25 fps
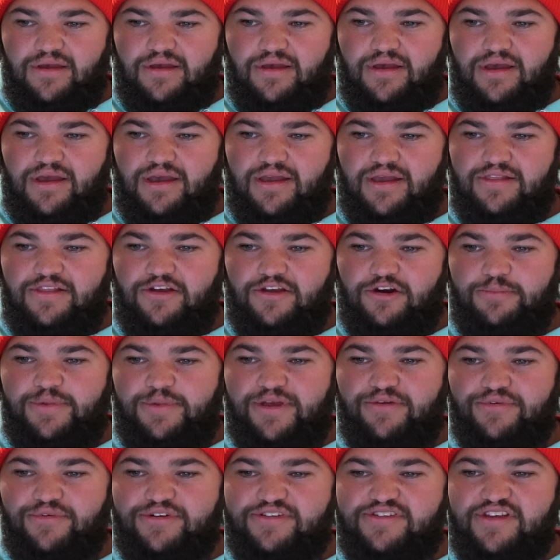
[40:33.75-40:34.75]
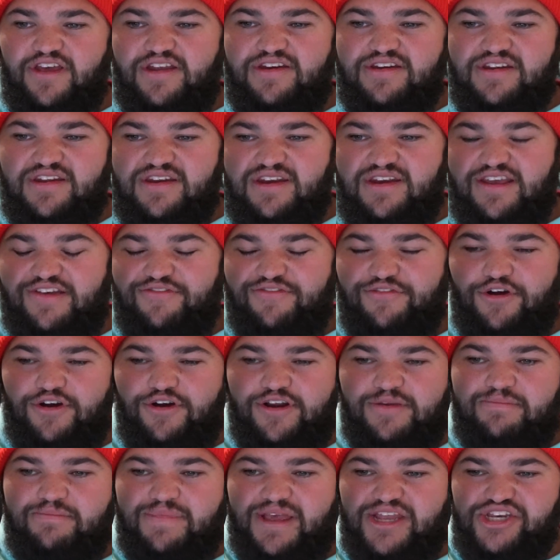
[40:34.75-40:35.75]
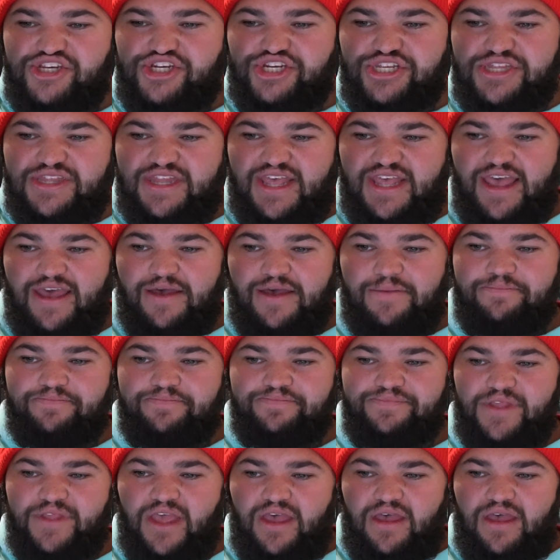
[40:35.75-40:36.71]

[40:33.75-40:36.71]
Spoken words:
a little bit redundant, have already mentioned them.